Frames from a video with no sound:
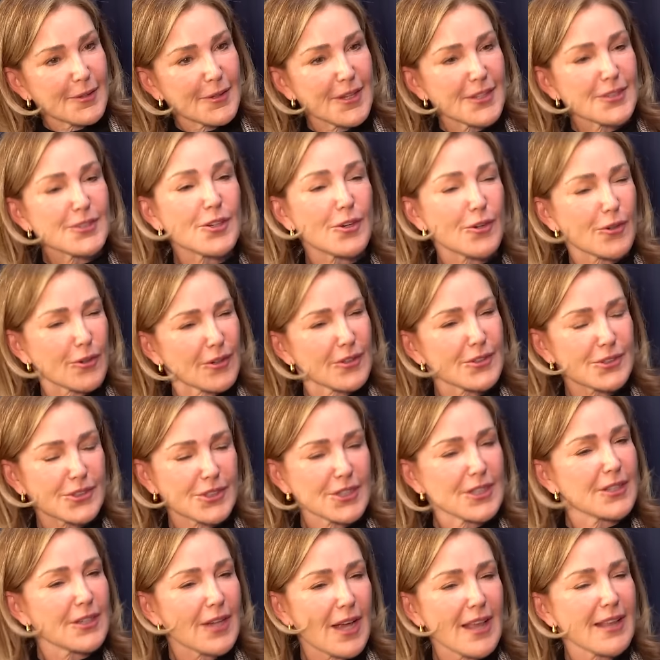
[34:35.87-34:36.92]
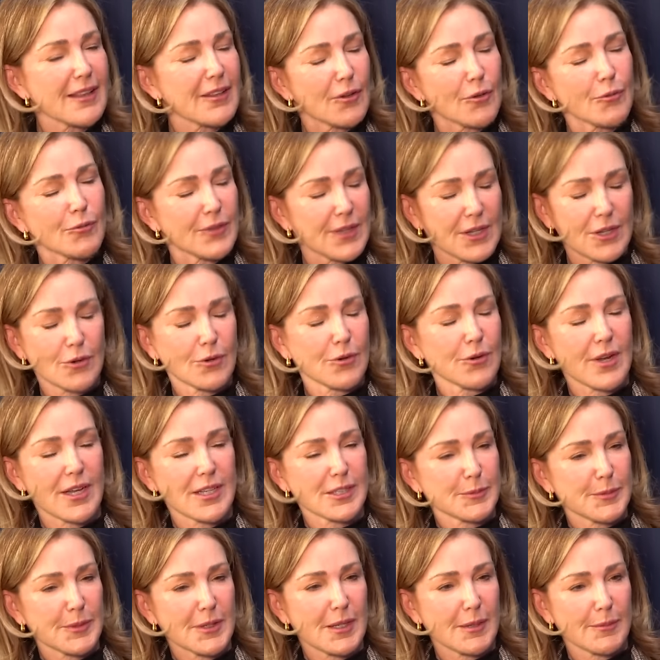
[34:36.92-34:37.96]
and her, she I don't think her husband